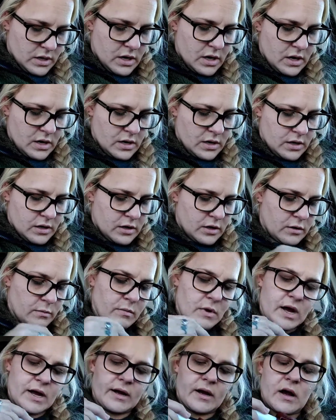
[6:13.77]

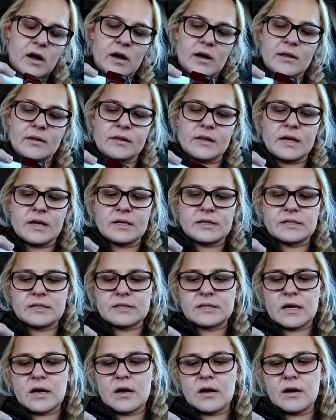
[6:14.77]
Um, I got
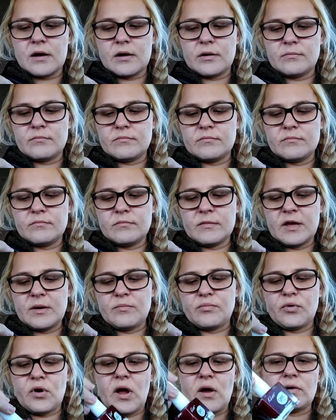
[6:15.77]
this um,
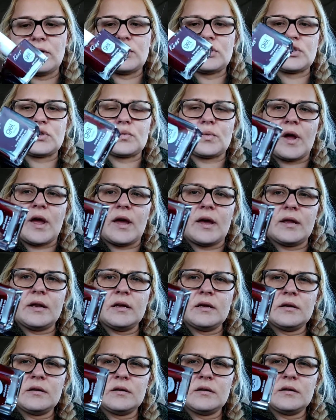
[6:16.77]
like brownish
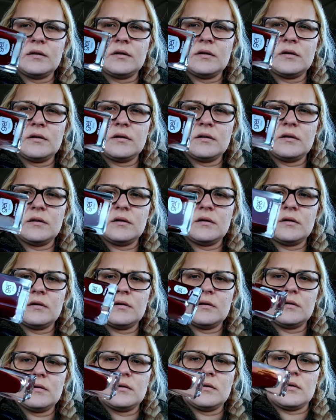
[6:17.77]
red,
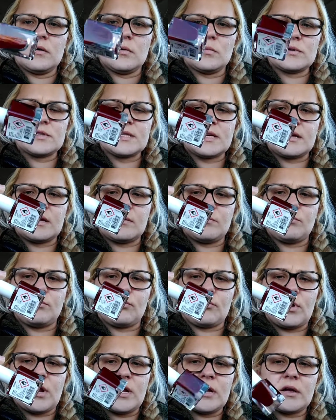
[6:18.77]
almost like a
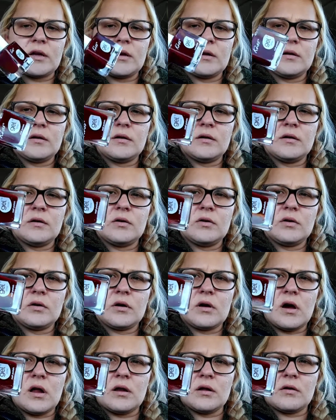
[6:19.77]
brick
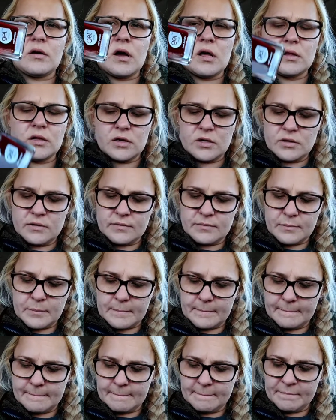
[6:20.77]
kind of color.
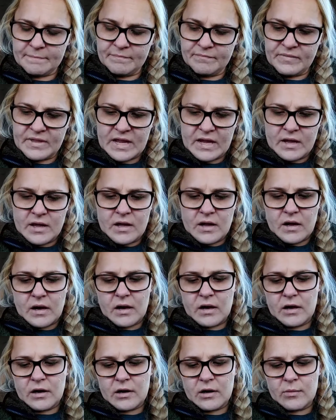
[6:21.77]

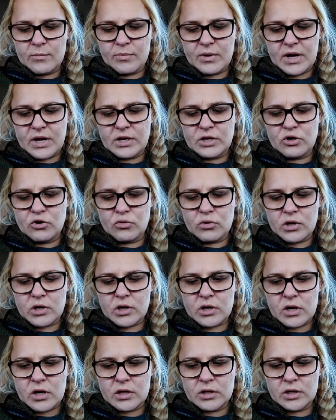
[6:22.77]
Um, by newer
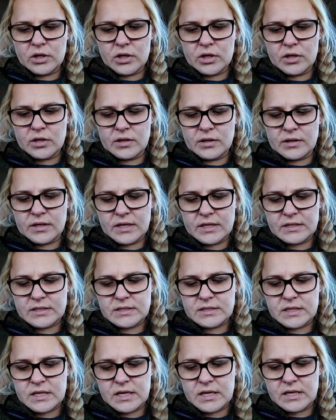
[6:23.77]
color,
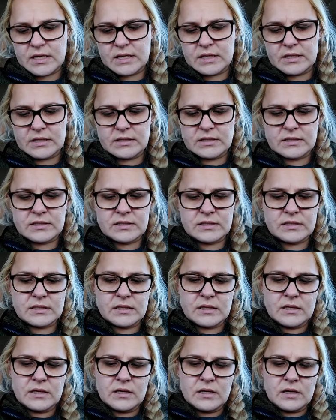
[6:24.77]
this is
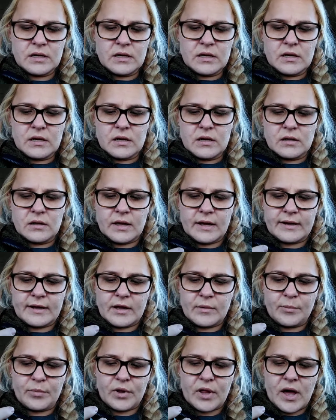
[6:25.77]
like
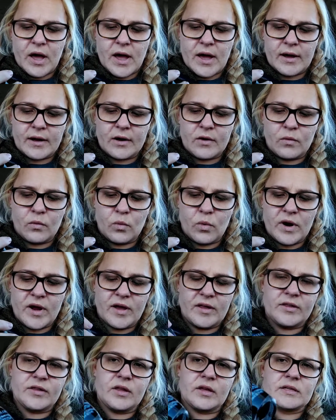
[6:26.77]
a black with